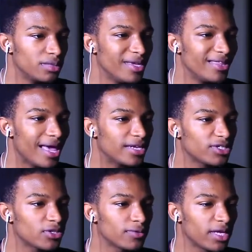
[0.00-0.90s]
To me, that
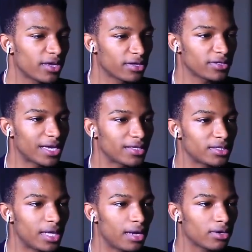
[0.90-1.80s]
is just ridiculous.
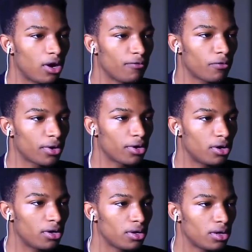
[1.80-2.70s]
That's not called for at
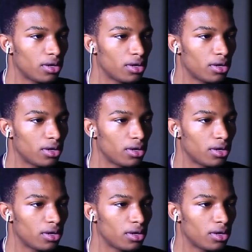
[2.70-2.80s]
all.